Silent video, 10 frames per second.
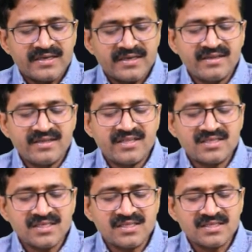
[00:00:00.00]
this
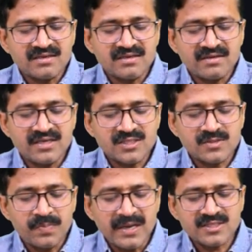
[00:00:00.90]
is
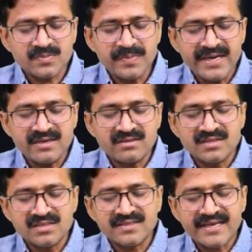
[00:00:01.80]
displacement, this
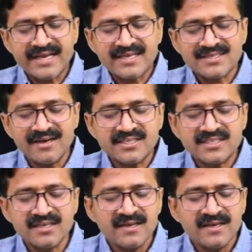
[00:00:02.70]
is acceleration.